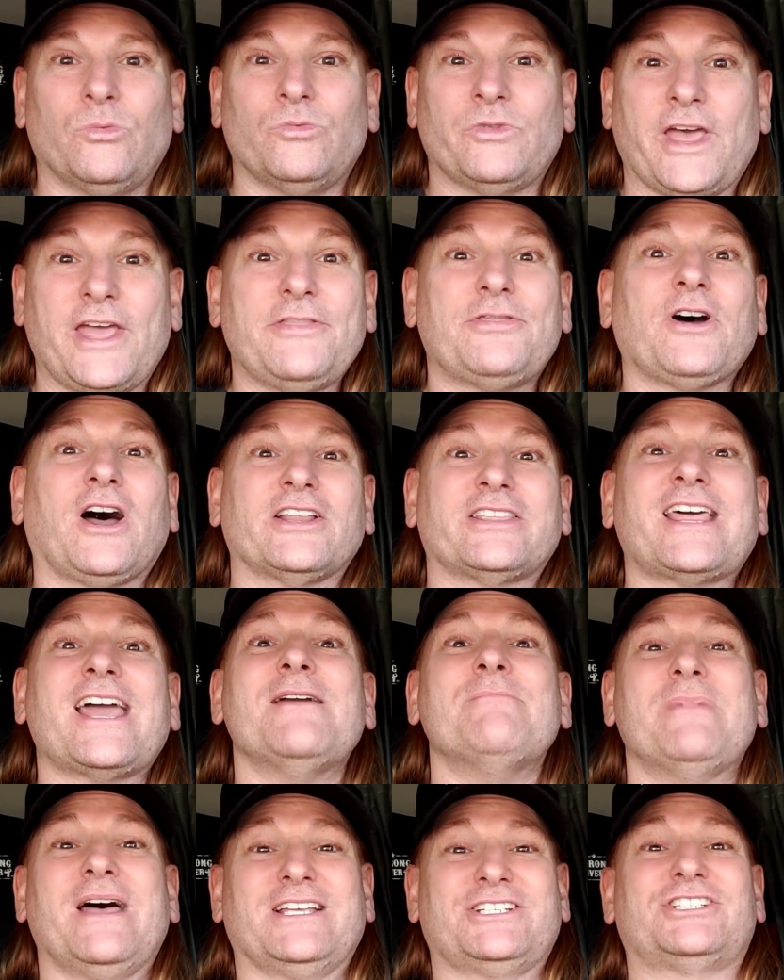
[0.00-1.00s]

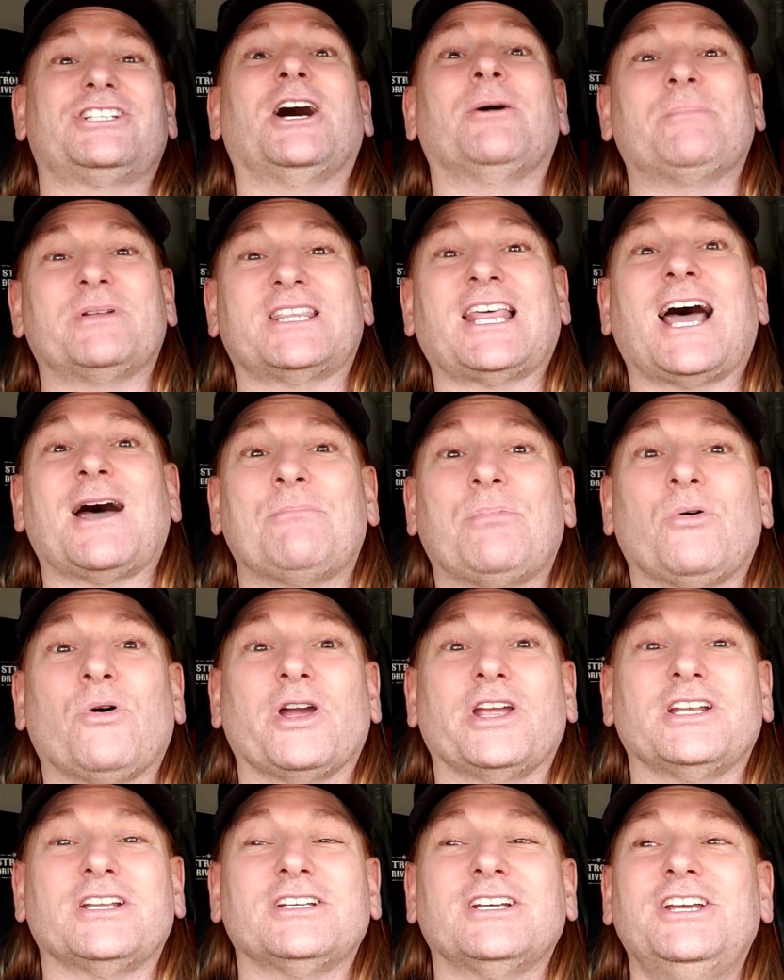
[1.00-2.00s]
they messed up at that
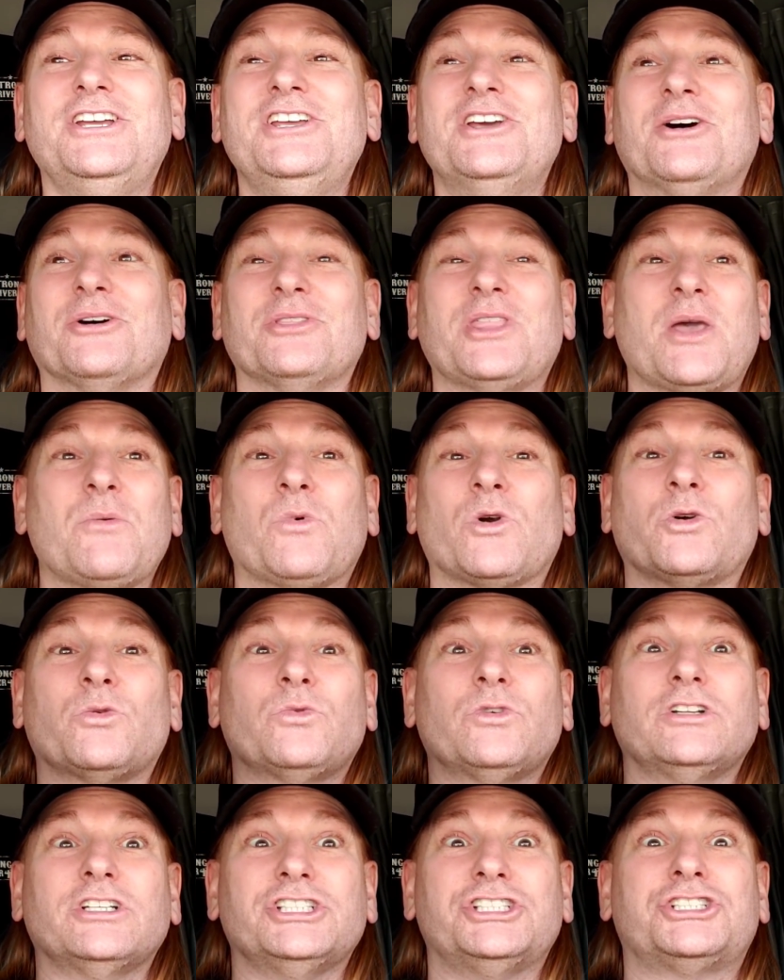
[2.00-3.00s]
point. You know, they
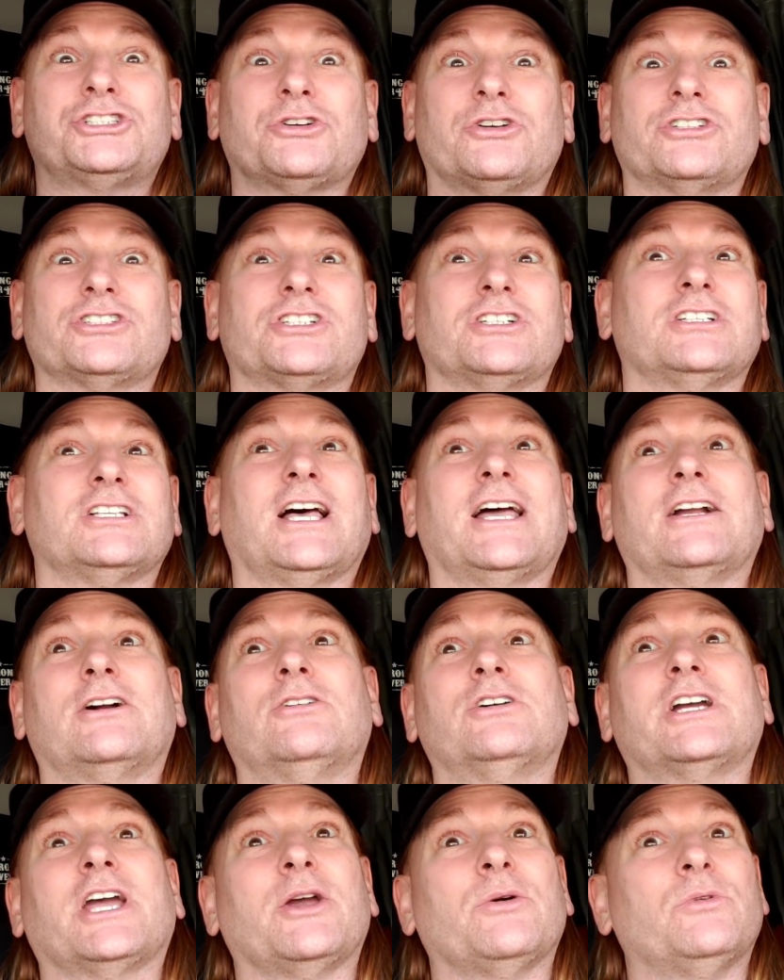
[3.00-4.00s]
weren't really sure. So like,
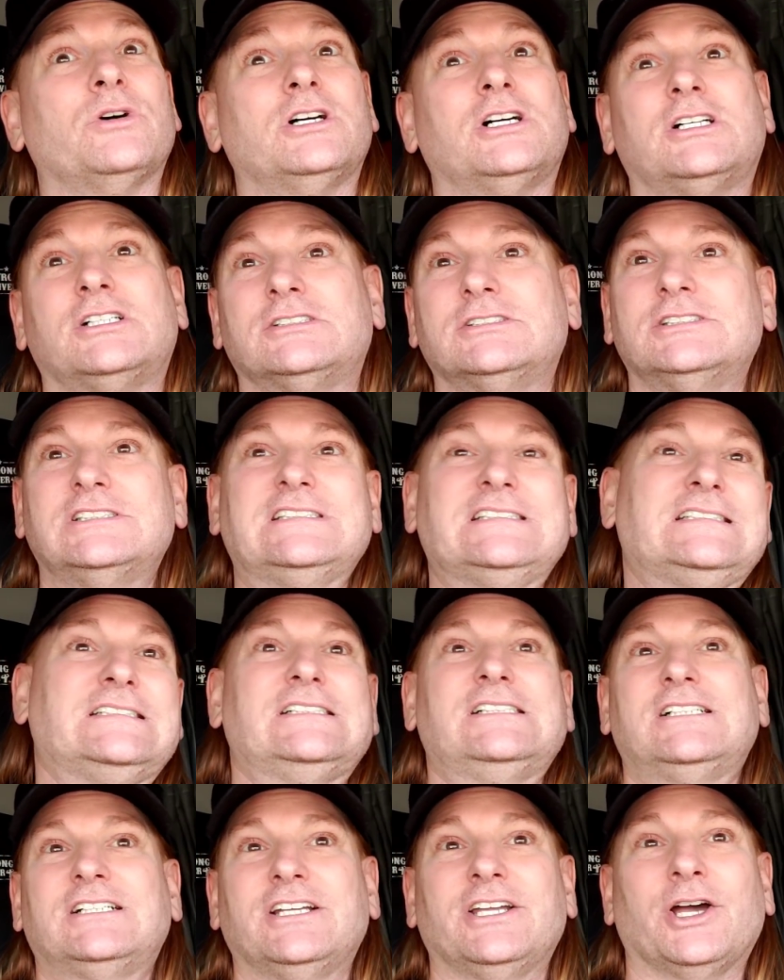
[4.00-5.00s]
okay, well,
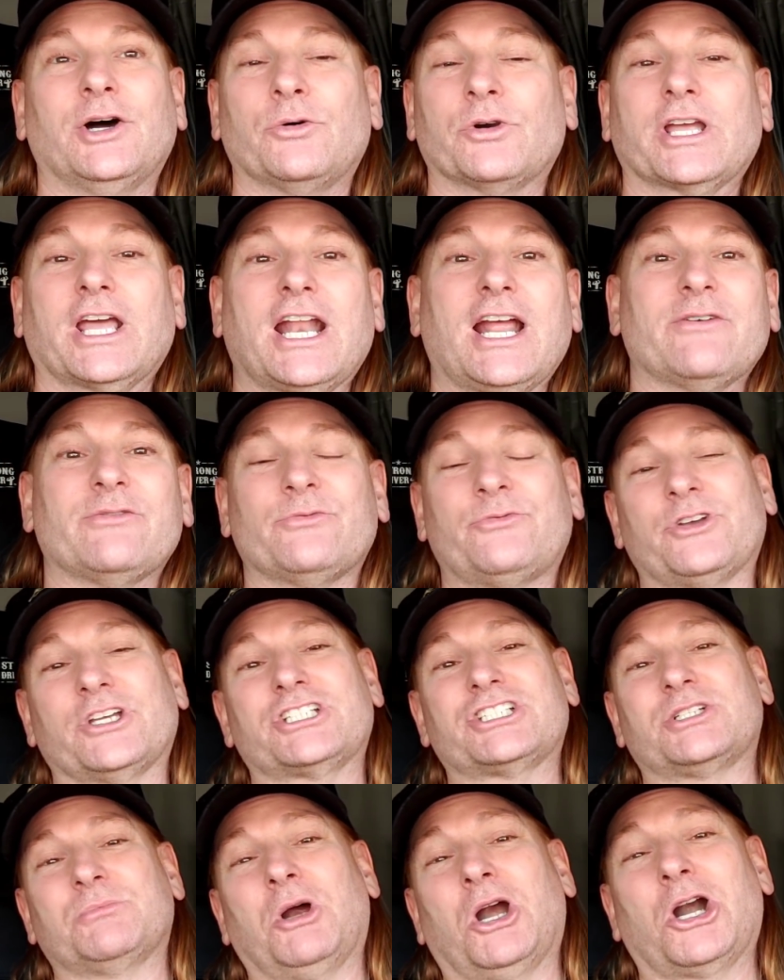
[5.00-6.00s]
you know, we're going to have them
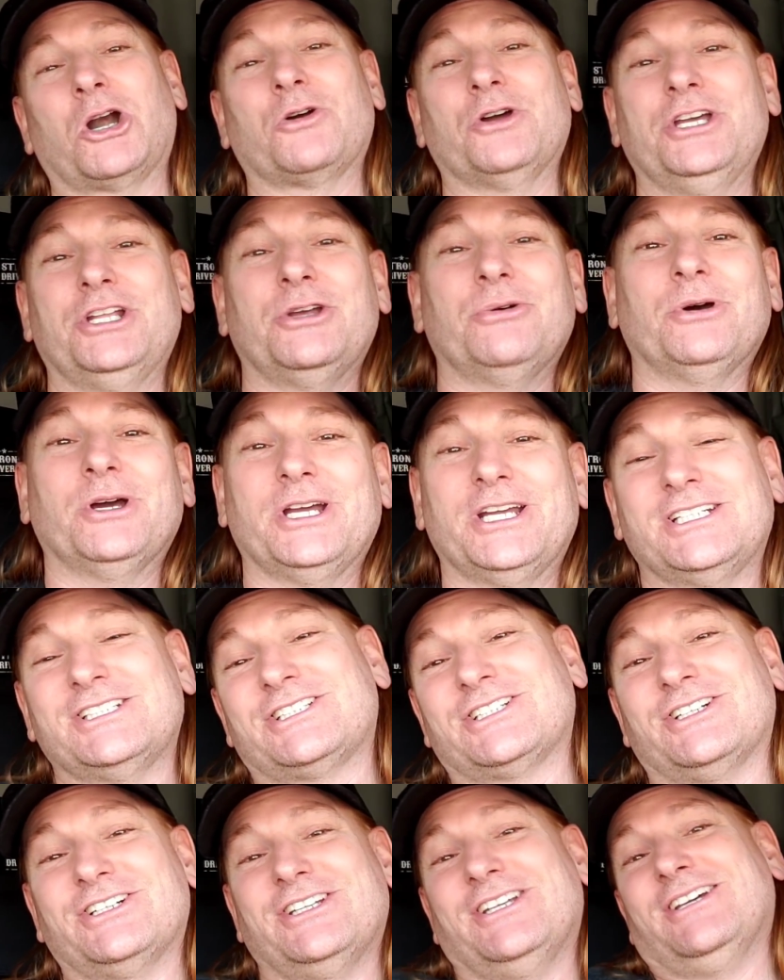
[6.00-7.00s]
fixed tomorrow anyway.
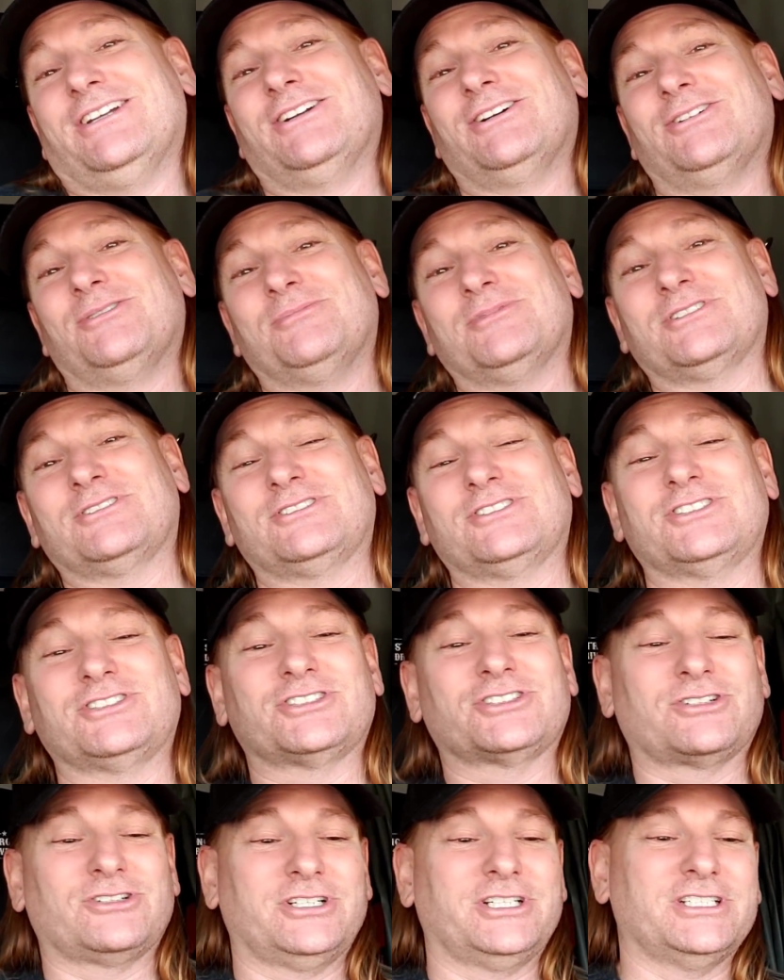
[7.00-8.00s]
So, you know, we'll
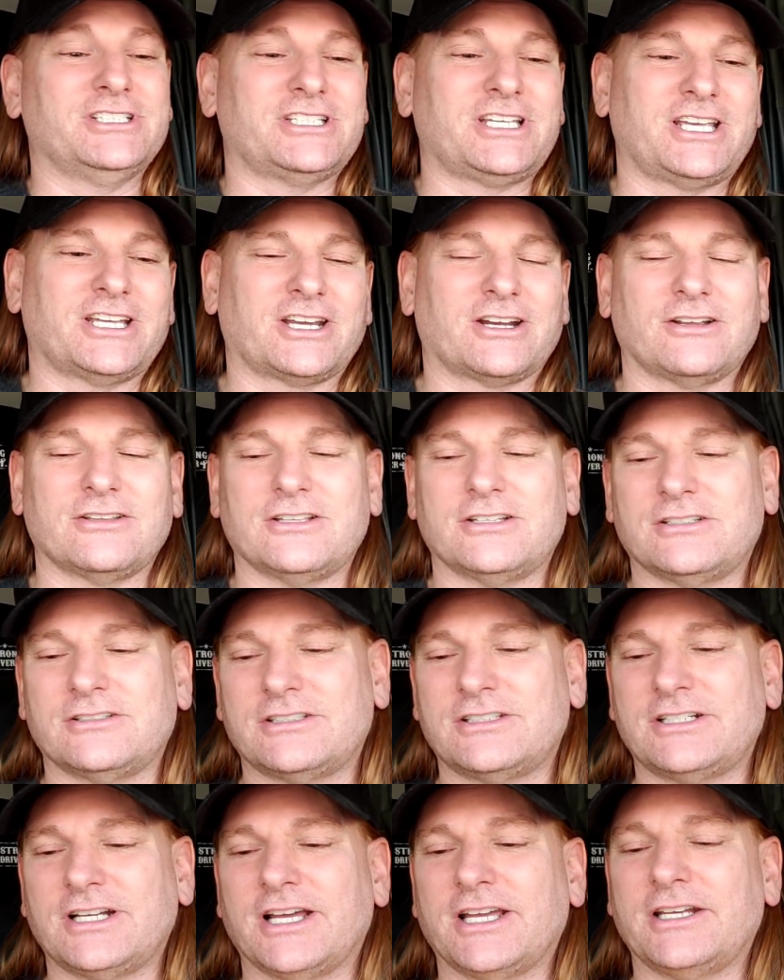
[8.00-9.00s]
just go ahead and take care of
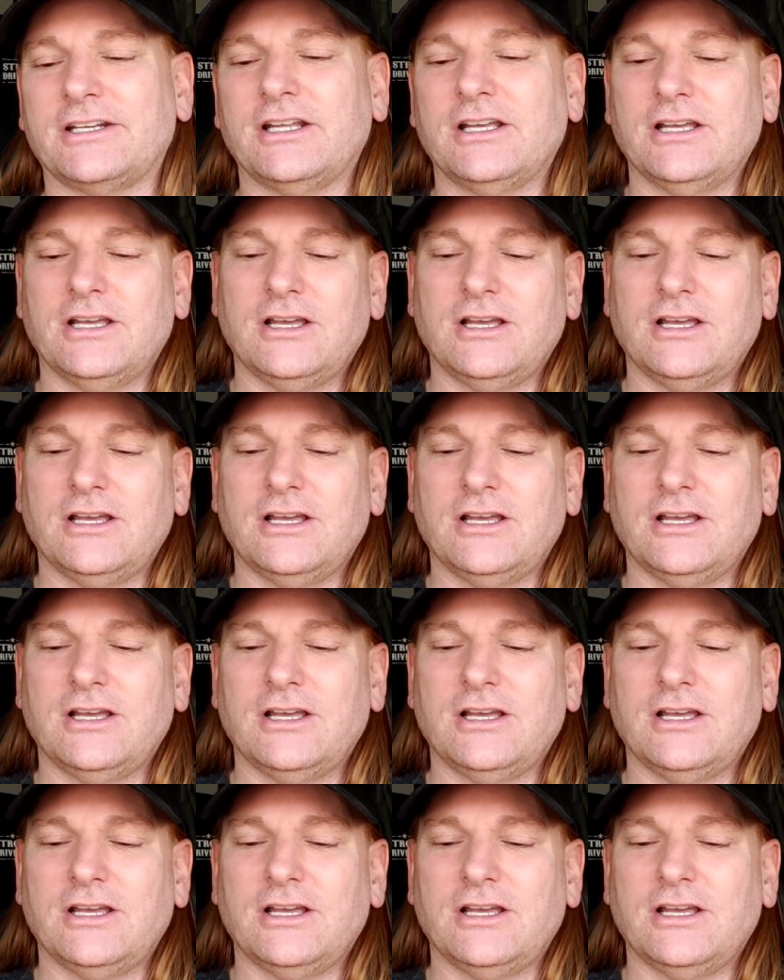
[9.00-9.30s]
the night.